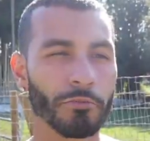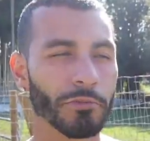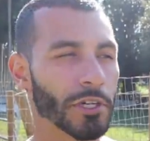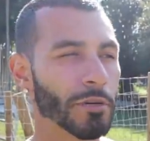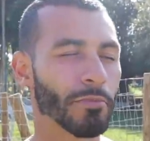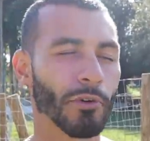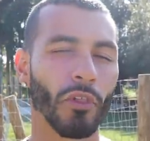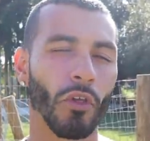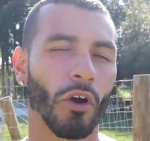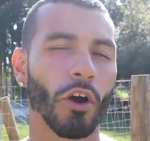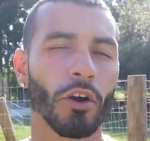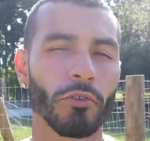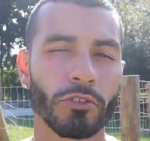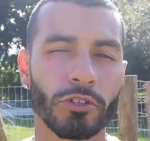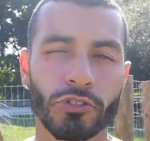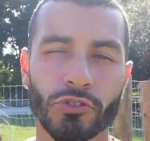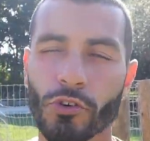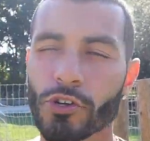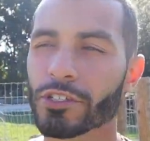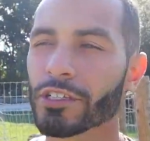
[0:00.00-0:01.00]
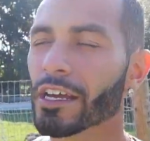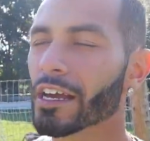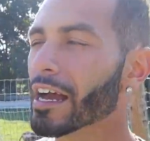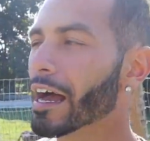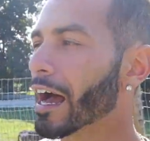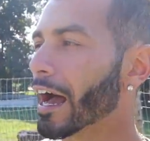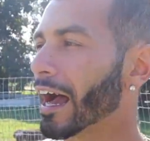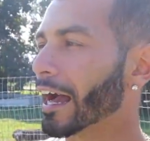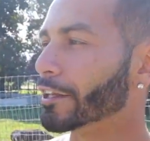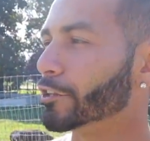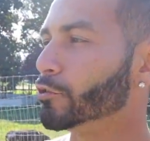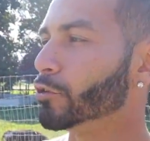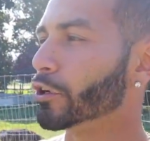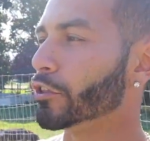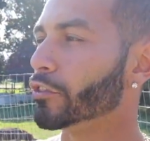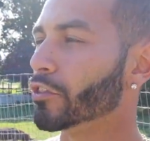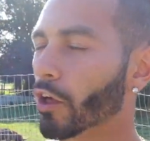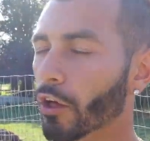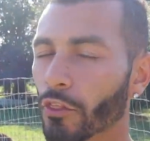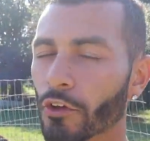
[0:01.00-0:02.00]
Home Depot or the hardware stores, I do
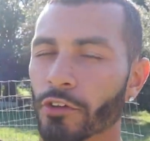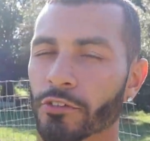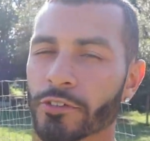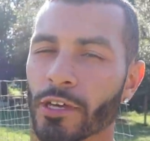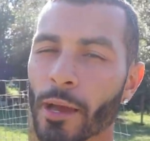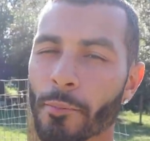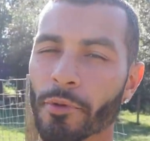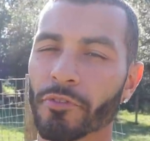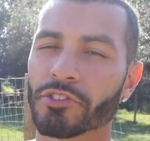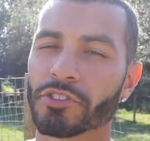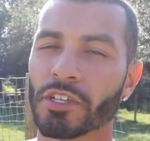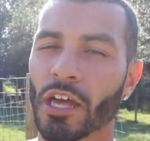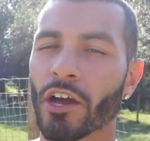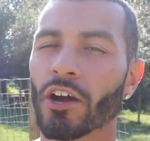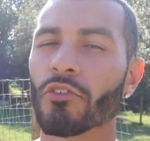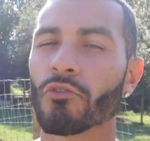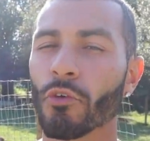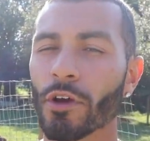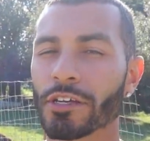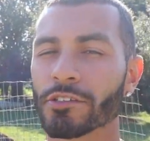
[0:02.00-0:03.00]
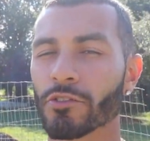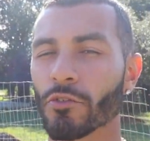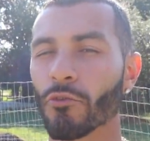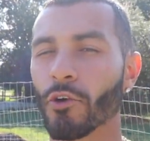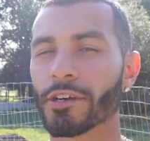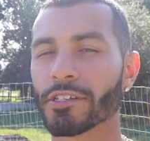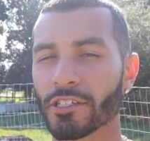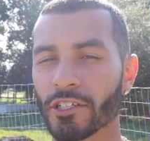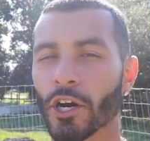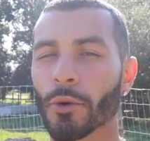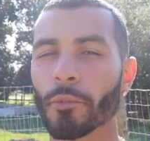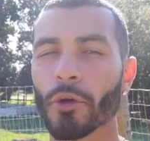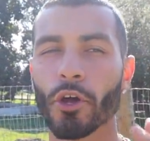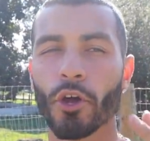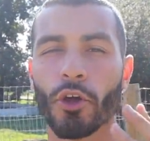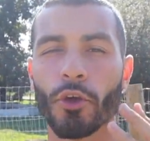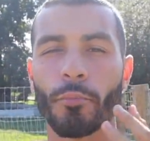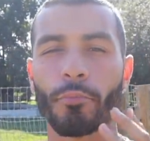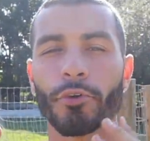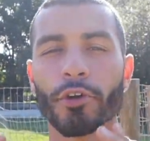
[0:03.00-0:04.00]
another type of style of ways of raising up
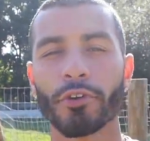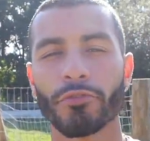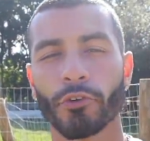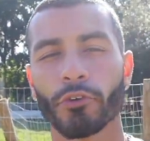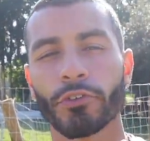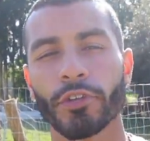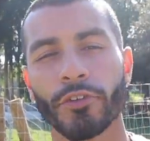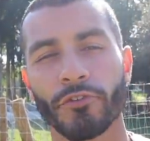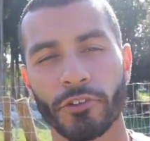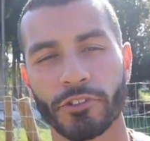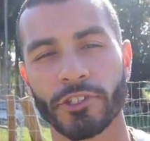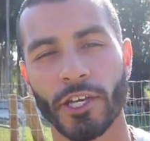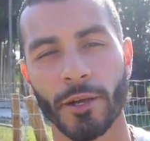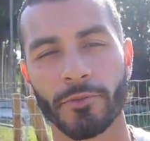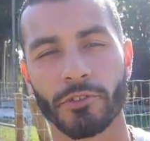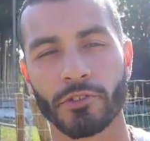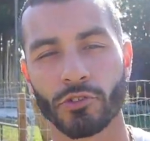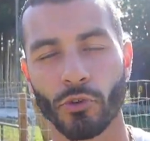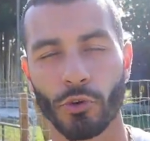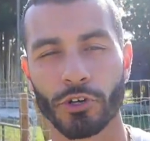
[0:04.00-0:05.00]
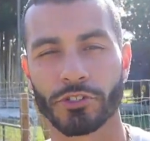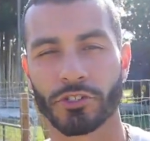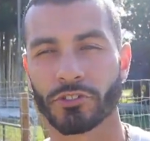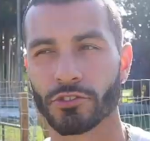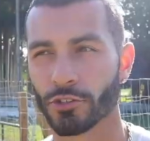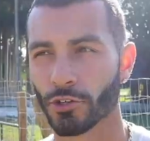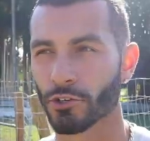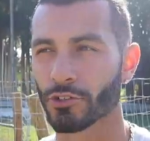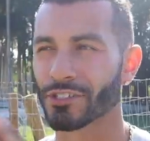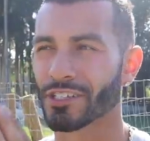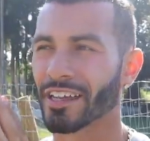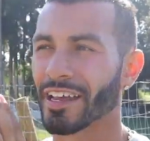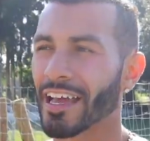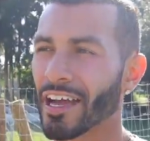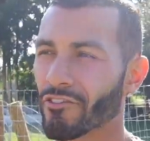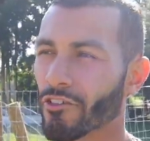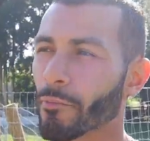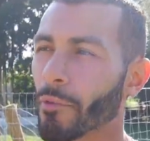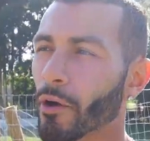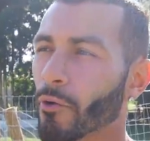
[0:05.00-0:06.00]
beautiful different types of tortoises and turtles that I
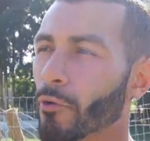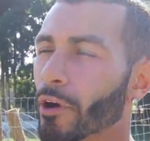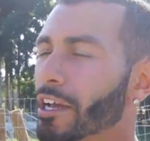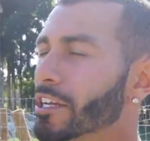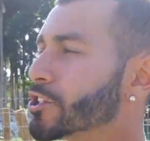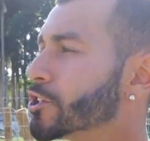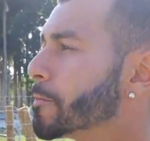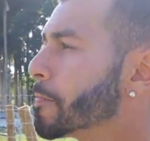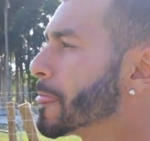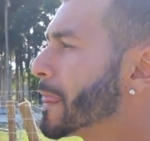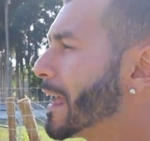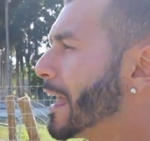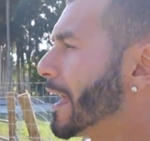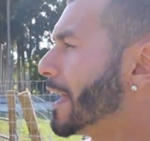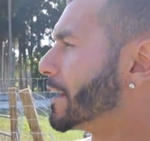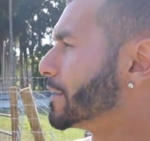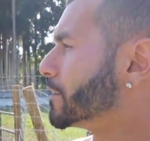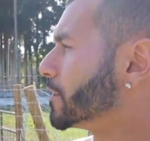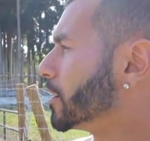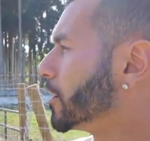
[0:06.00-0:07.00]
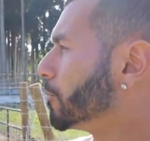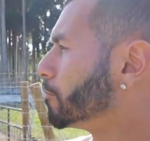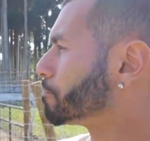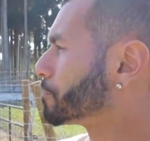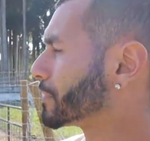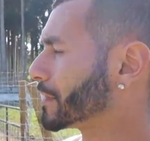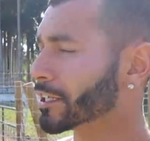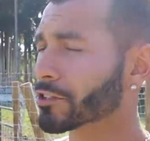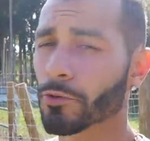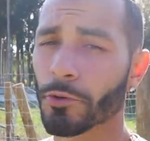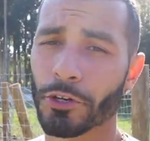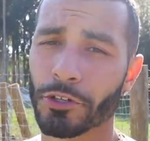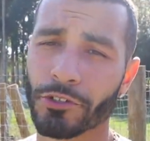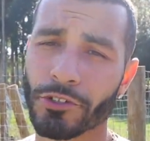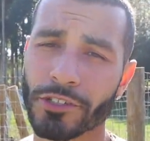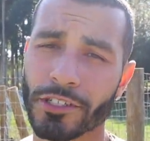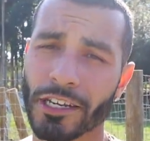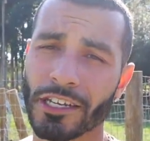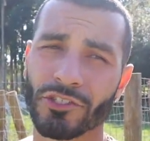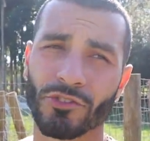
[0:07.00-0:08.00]
have on my ranch. And that's what we're gonna
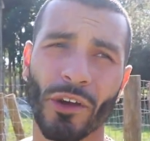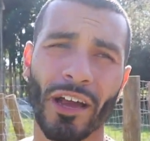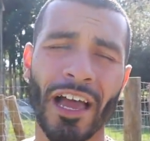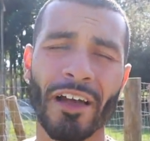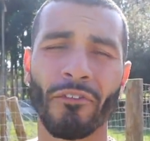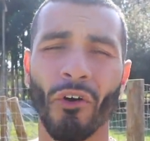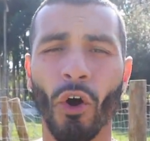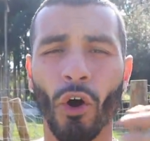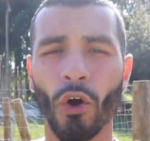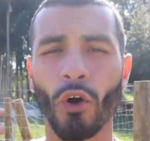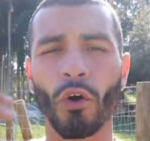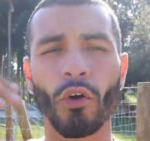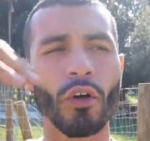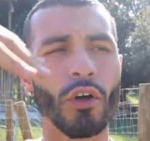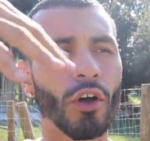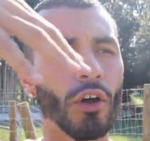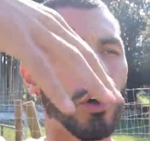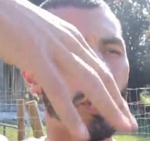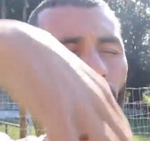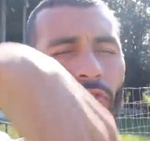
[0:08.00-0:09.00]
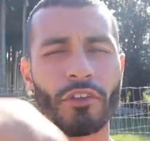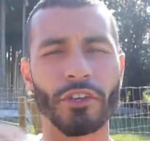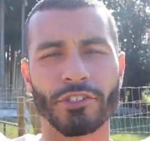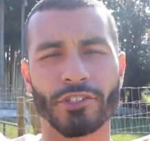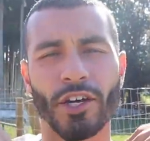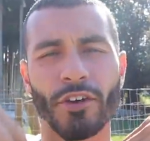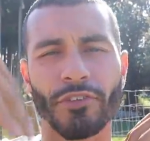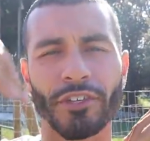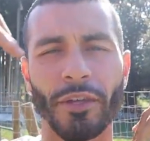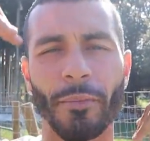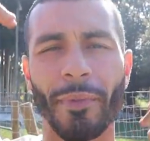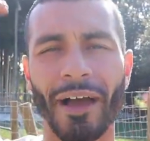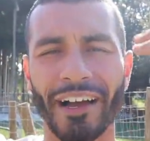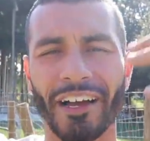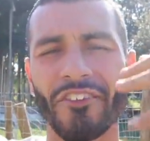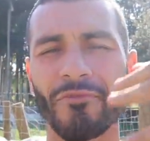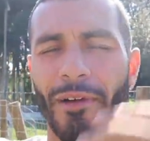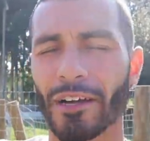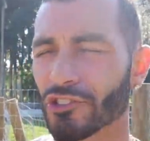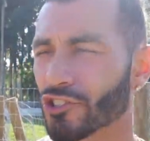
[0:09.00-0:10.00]
do today. So I have all of the stuff in the
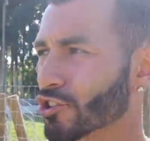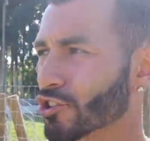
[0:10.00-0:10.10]
back of my